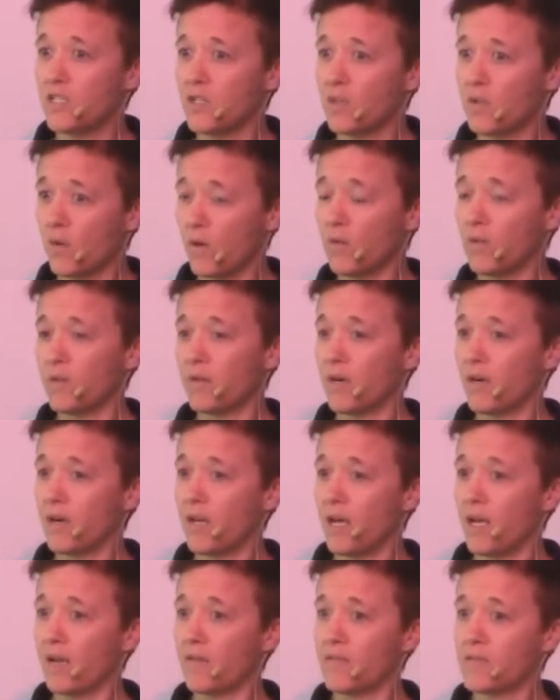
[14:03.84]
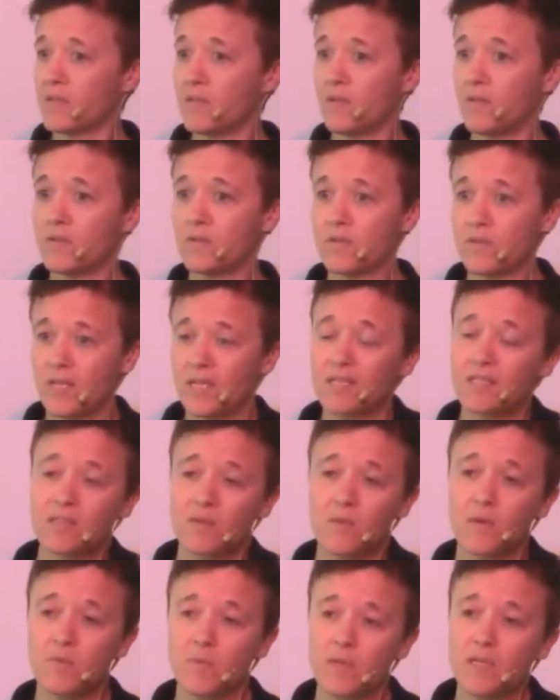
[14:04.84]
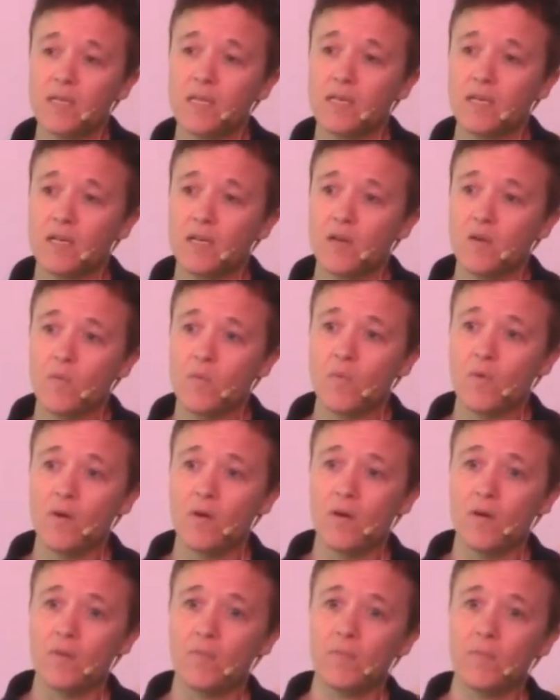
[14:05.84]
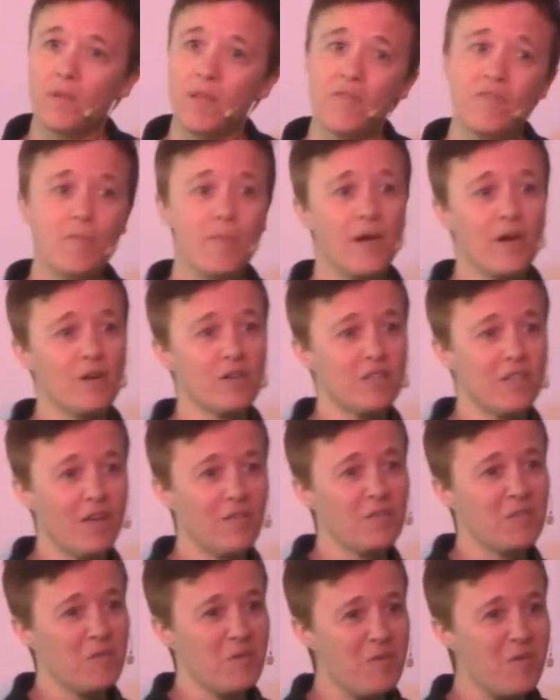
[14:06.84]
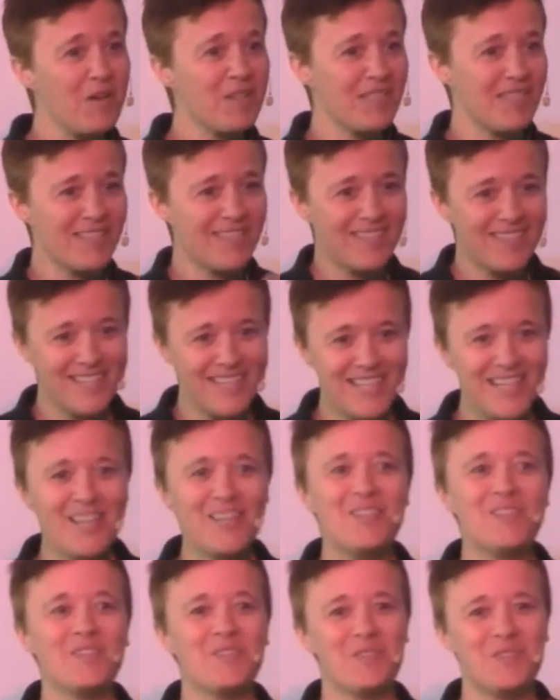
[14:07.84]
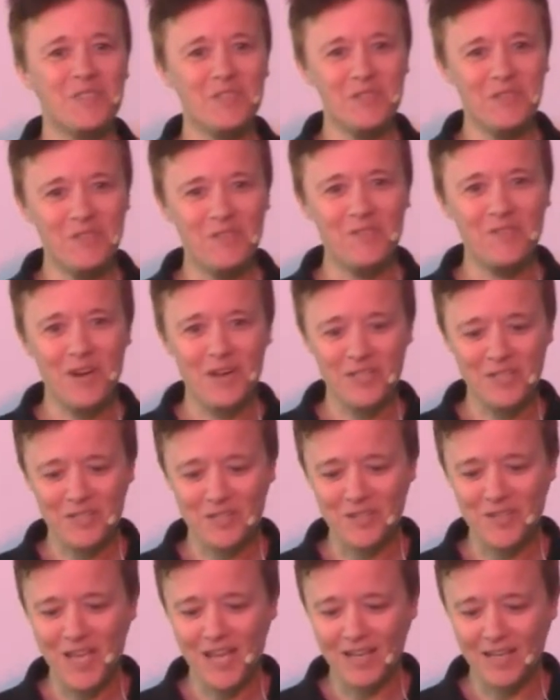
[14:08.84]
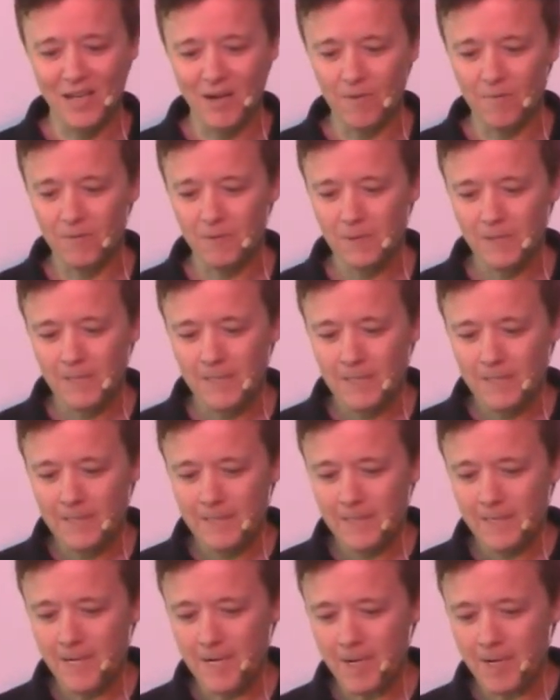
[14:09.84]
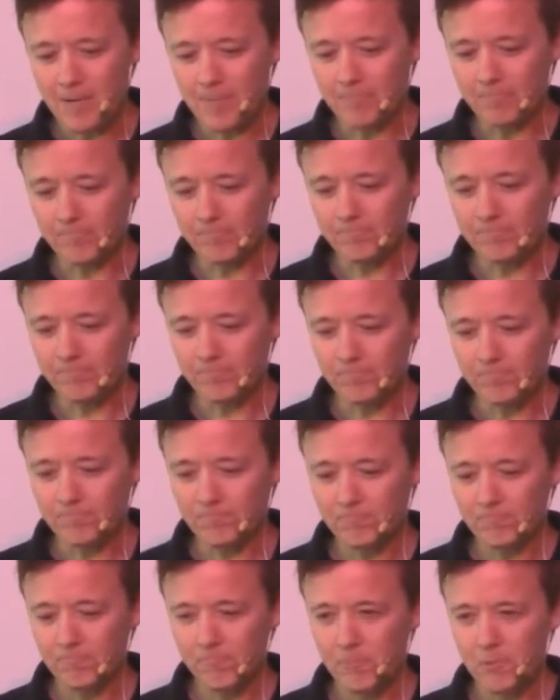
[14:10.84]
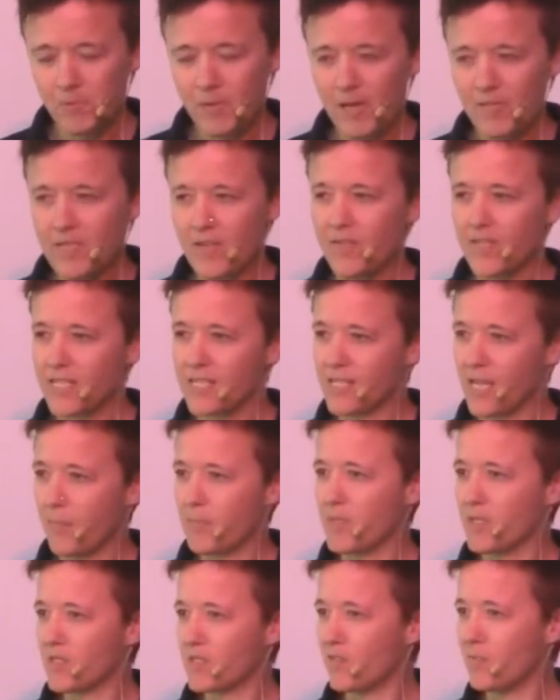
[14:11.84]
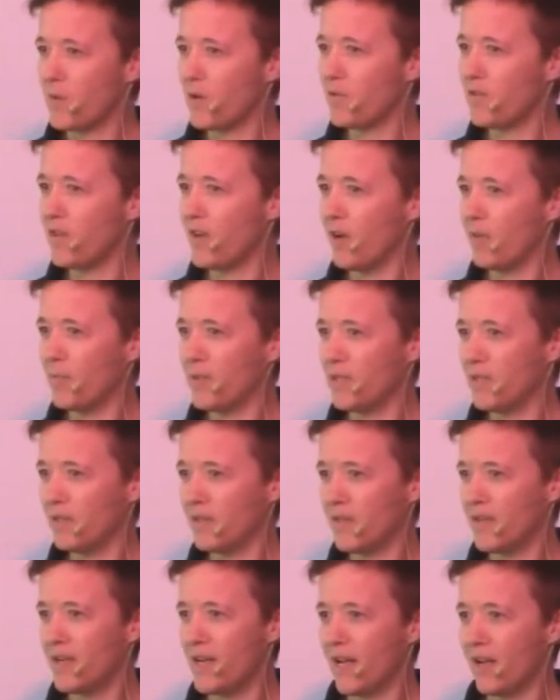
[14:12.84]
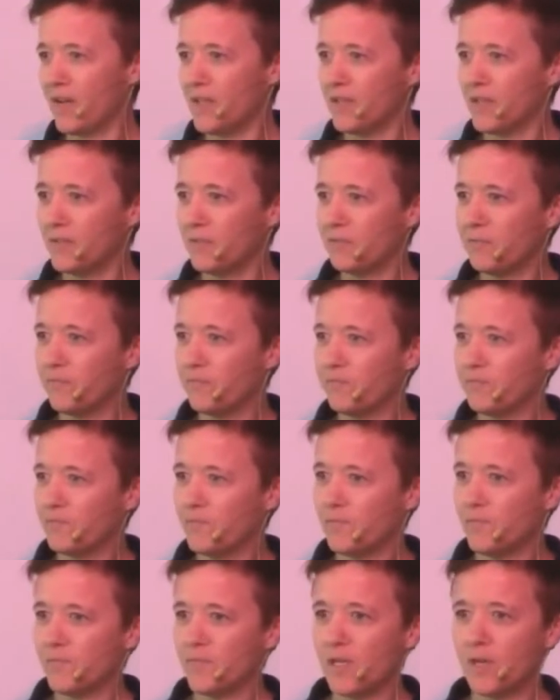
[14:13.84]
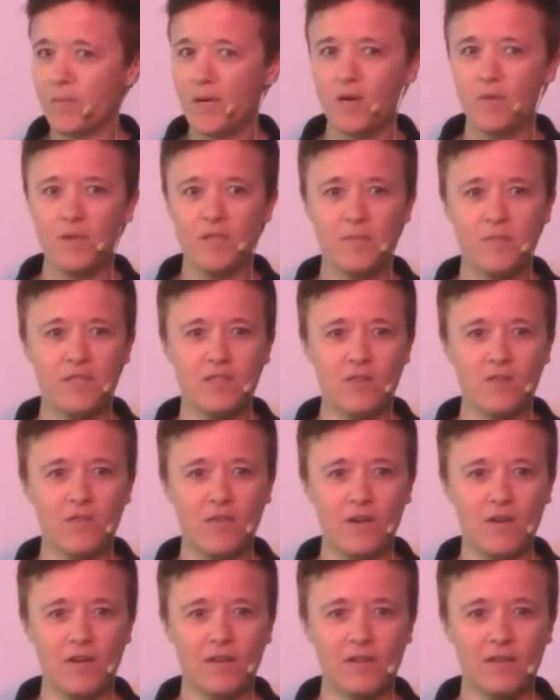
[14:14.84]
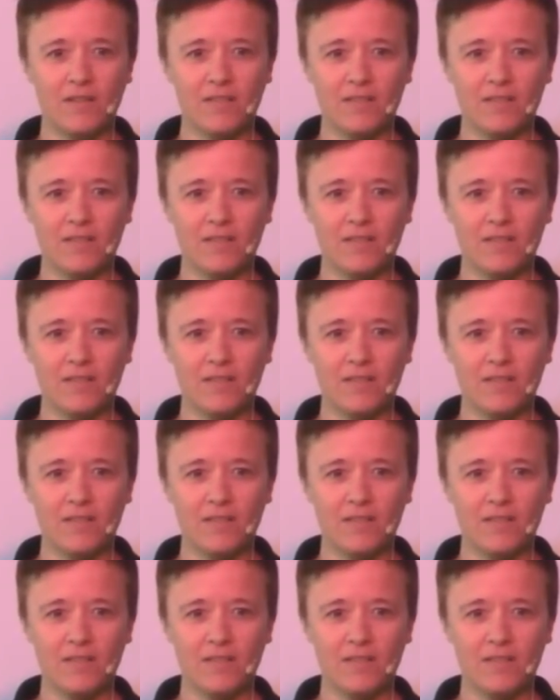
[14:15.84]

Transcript: and growth in our lives, and those things that we really um, love about ourselves, and we want to continue to foster that love. Um, so we have to have acceptance of both the uphill and the downhill. Everybody with me so far?